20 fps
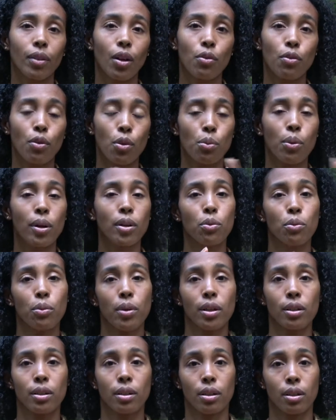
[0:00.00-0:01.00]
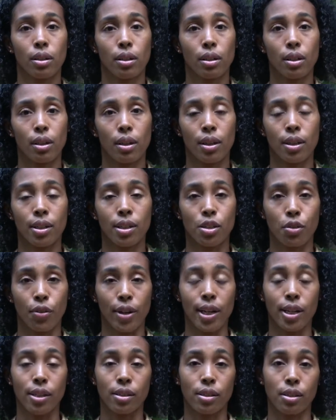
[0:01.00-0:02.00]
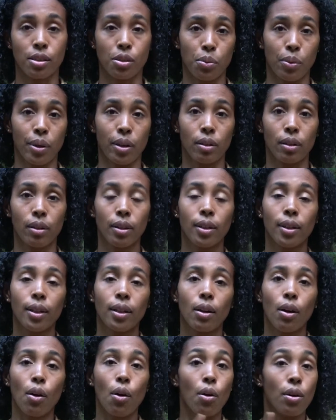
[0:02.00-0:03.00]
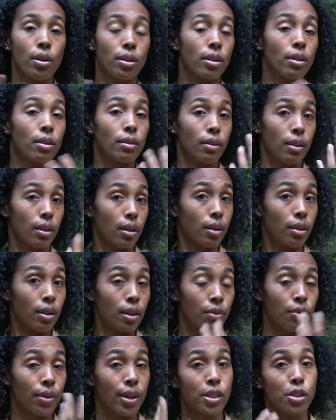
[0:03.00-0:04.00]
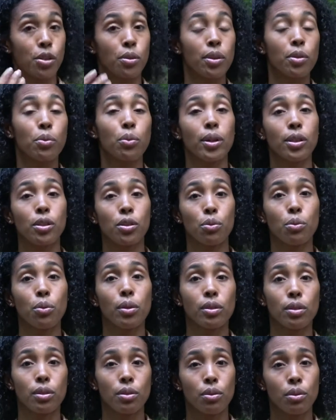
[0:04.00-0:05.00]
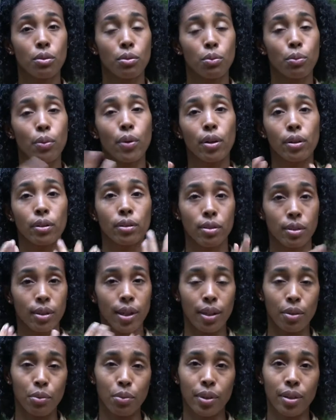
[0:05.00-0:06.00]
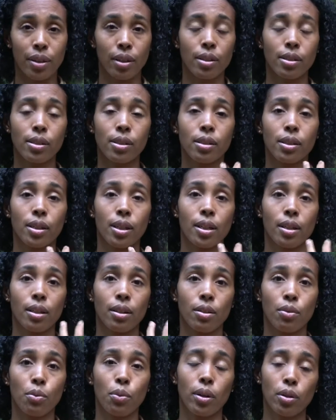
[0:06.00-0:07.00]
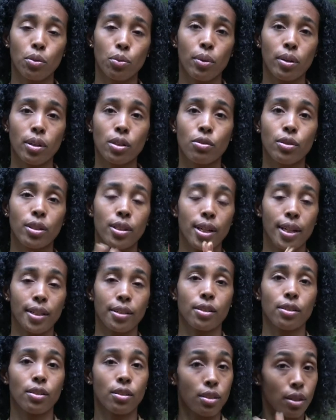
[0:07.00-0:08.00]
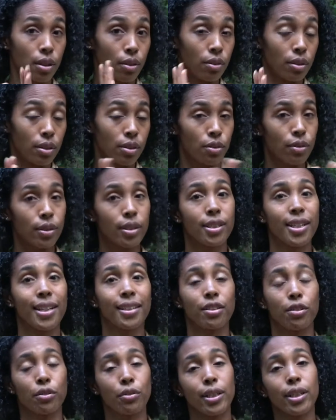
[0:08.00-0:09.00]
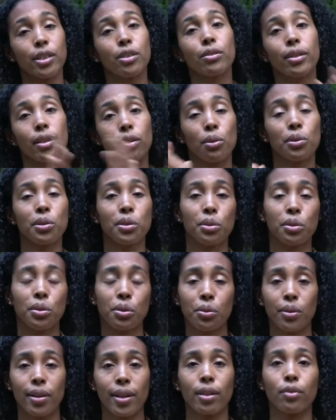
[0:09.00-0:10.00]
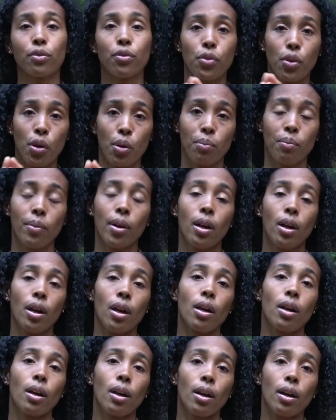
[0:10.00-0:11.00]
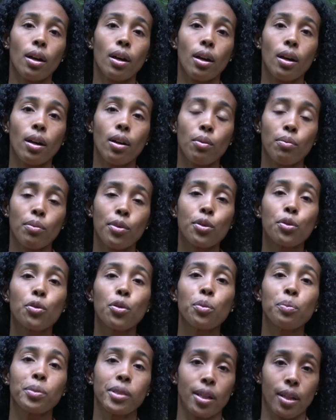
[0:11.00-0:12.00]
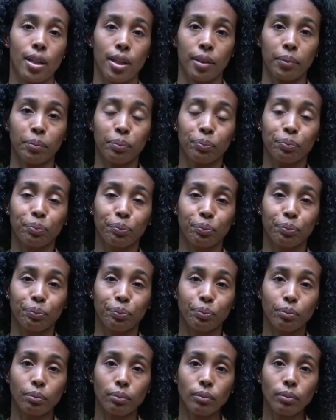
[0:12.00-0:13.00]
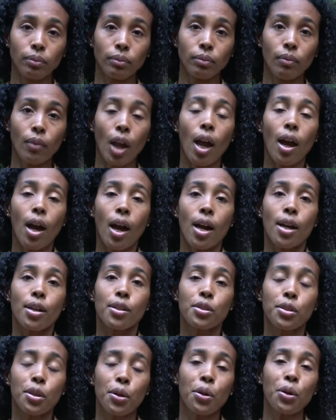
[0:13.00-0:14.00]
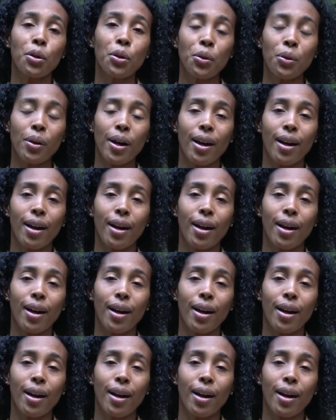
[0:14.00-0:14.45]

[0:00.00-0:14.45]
one-on-one trainings as well, or eventually when you want to work together with us in a one-on-one trajectory, you can also do that from the group setting. So